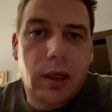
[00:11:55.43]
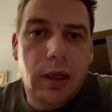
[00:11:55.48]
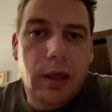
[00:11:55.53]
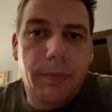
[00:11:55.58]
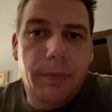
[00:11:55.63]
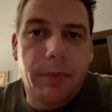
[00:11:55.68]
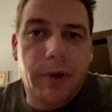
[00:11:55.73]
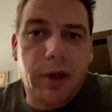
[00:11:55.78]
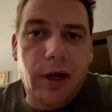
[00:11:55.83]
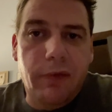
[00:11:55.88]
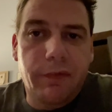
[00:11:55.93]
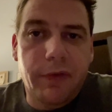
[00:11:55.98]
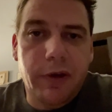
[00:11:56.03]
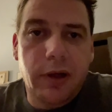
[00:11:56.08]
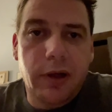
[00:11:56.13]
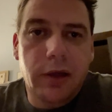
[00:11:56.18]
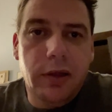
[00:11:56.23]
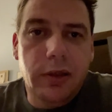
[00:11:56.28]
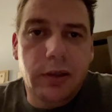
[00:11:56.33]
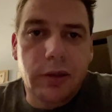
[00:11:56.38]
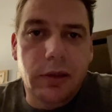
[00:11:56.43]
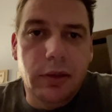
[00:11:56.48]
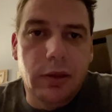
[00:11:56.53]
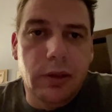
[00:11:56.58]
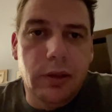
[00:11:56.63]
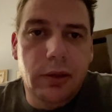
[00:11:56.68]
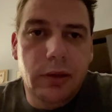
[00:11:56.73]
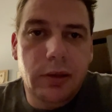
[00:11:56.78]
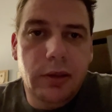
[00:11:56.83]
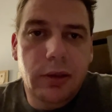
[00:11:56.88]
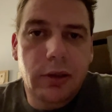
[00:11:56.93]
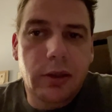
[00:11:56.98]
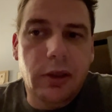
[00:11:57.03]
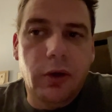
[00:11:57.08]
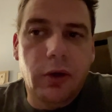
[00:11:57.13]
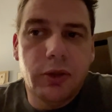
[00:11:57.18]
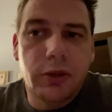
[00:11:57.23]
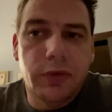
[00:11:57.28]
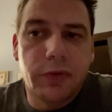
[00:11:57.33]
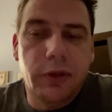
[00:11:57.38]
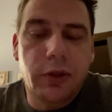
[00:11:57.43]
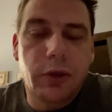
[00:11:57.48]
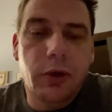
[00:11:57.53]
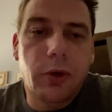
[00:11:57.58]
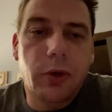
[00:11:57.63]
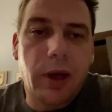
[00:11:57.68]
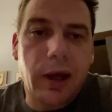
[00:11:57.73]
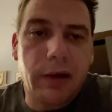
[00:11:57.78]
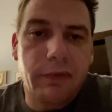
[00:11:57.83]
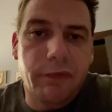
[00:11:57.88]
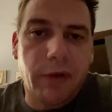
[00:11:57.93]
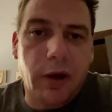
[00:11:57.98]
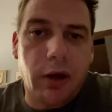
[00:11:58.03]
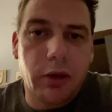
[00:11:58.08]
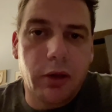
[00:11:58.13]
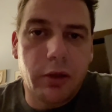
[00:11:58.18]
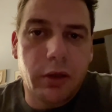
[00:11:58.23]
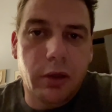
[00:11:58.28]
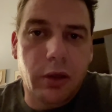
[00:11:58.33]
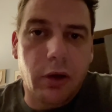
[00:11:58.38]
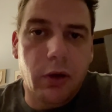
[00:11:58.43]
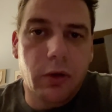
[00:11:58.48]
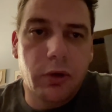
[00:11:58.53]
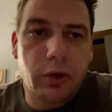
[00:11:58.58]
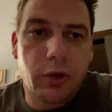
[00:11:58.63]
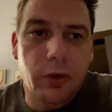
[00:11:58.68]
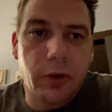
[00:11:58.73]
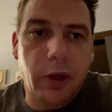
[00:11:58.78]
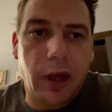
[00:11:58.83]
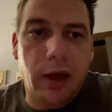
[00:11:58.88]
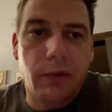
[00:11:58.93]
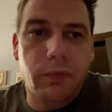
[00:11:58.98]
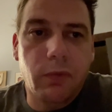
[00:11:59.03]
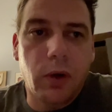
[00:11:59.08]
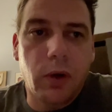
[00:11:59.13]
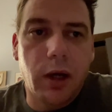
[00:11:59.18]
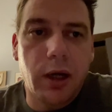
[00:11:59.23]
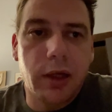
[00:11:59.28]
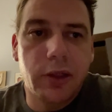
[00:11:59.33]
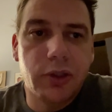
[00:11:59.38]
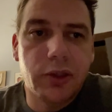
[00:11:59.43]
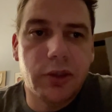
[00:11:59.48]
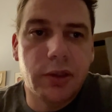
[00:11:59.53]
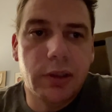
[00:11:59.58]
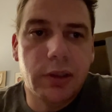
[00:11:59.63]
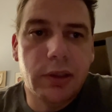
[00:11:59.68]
But I figured those of you who have followed along, who have watched,